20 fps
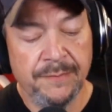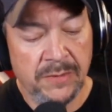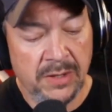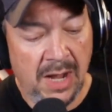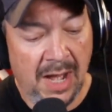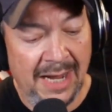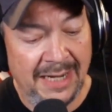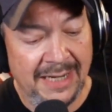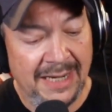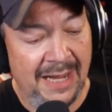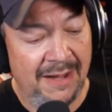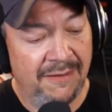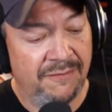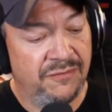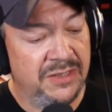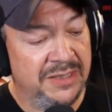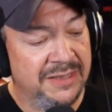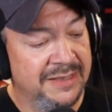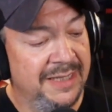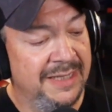I have
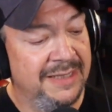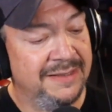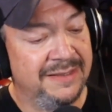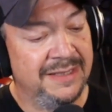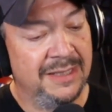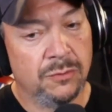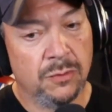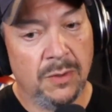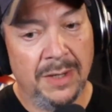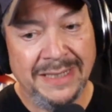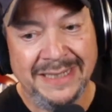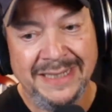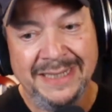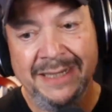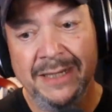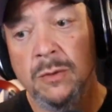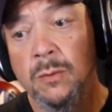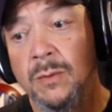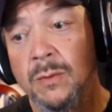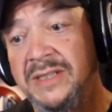this headset right
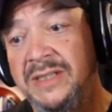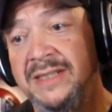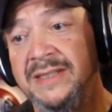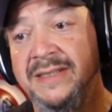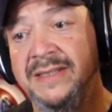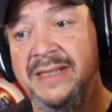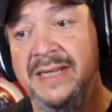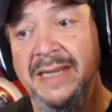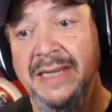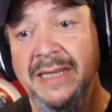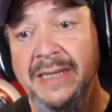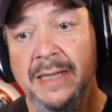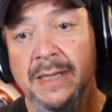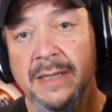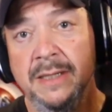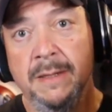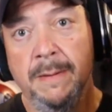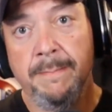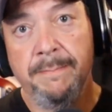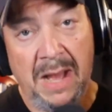here, which is the
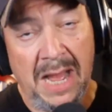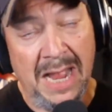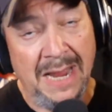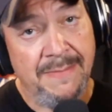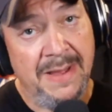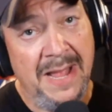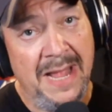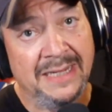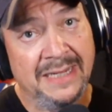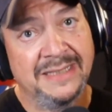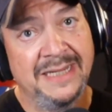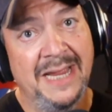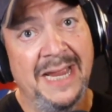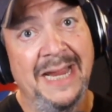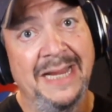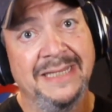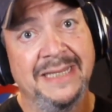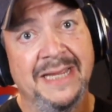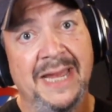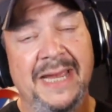Pimax
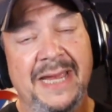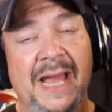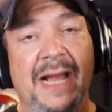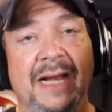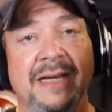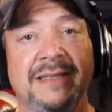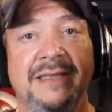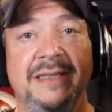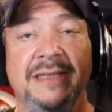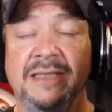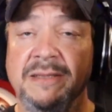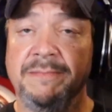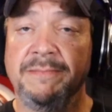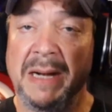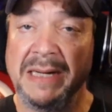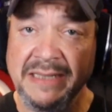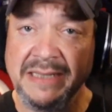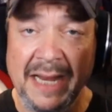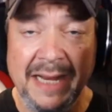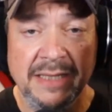8KX. This is my
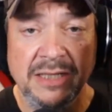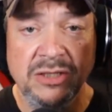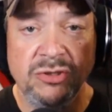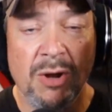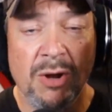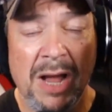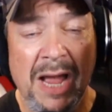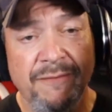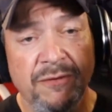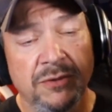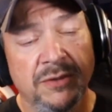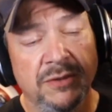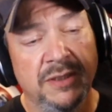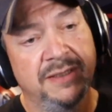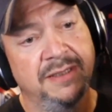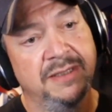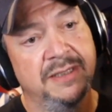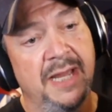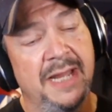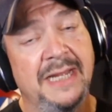daily driver. This
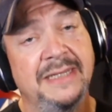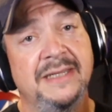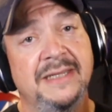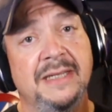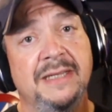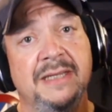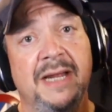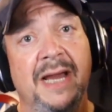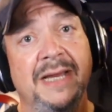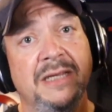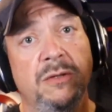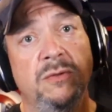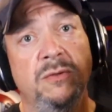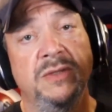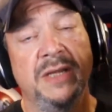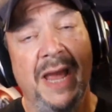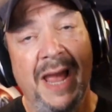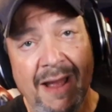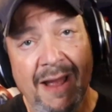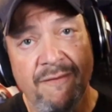is the headset that I use
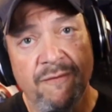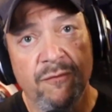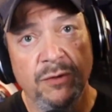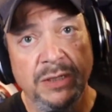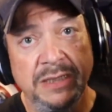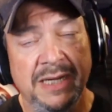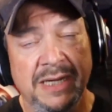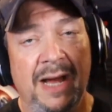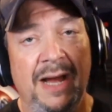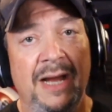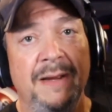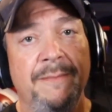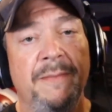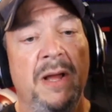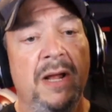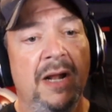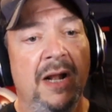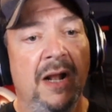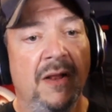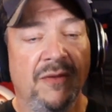every time
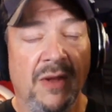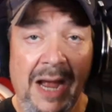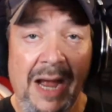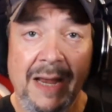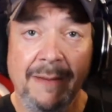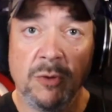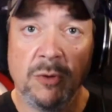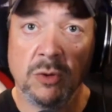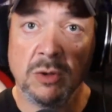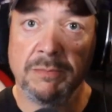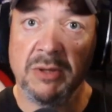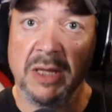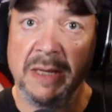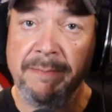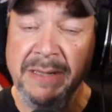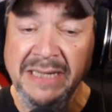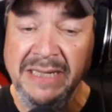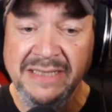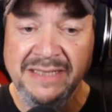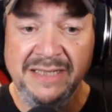that I'm going to play
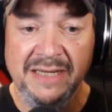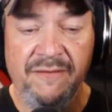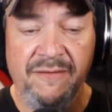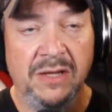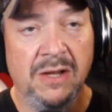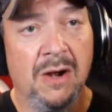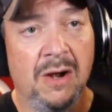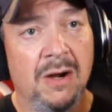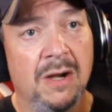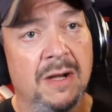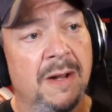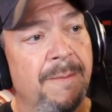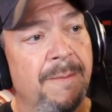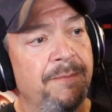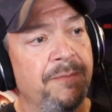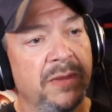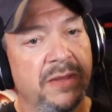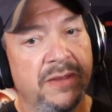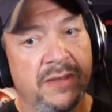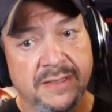PCVR.
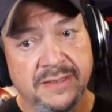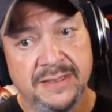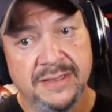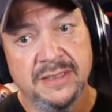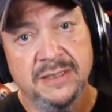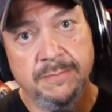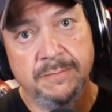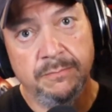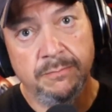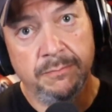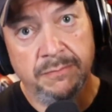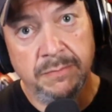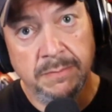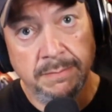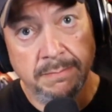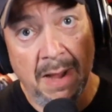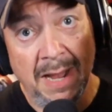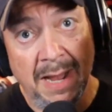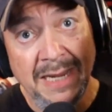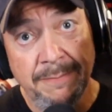This is, in
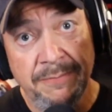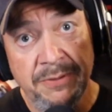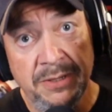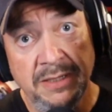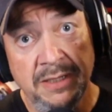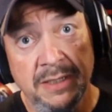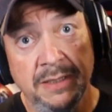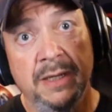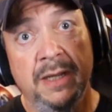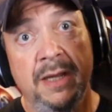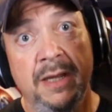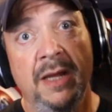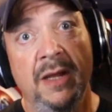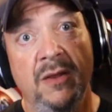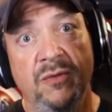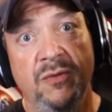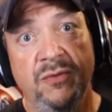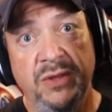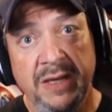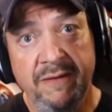my opinion,
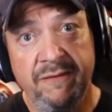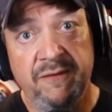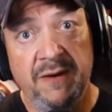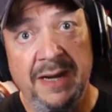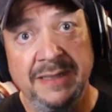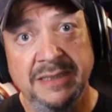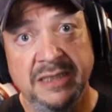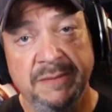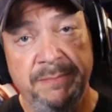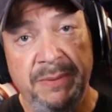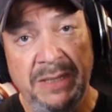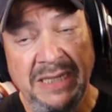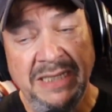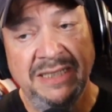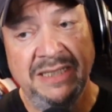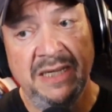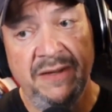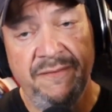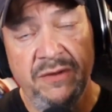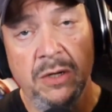the finest
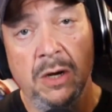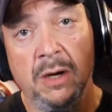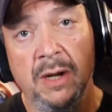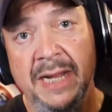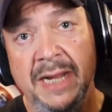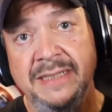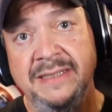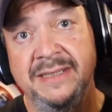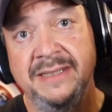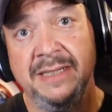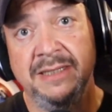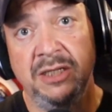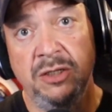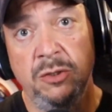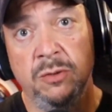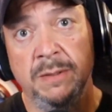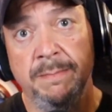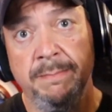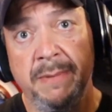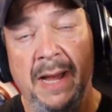PCVR headset that you
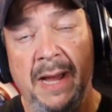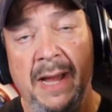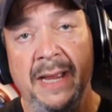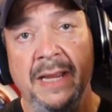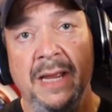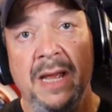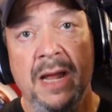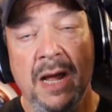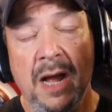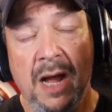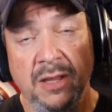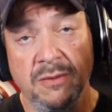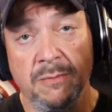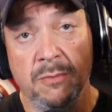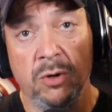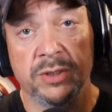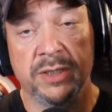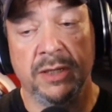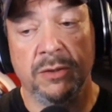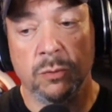can buy on the
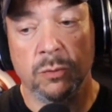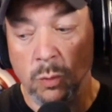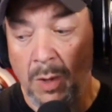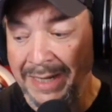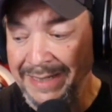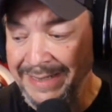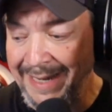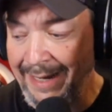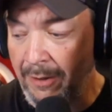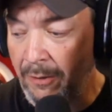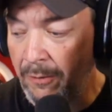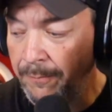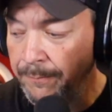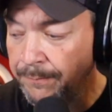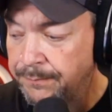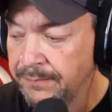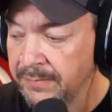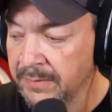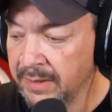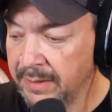market right now.
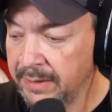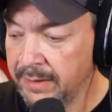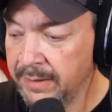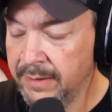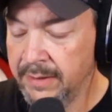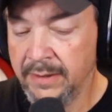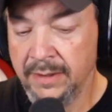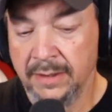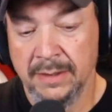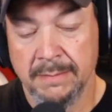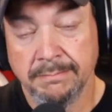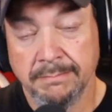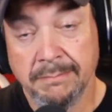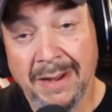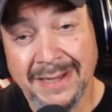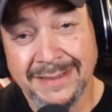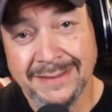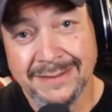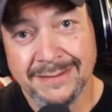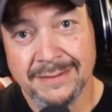
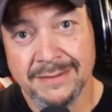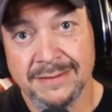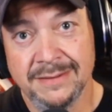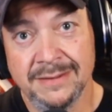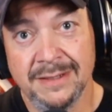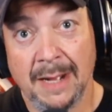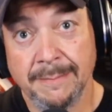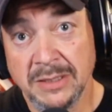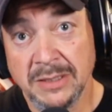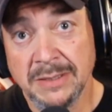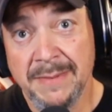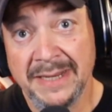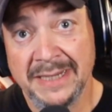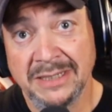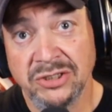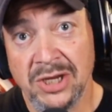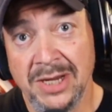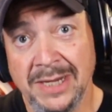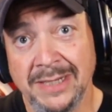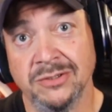But I'm going to make a
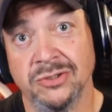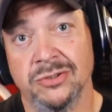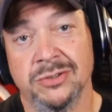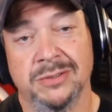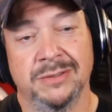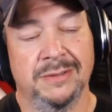change.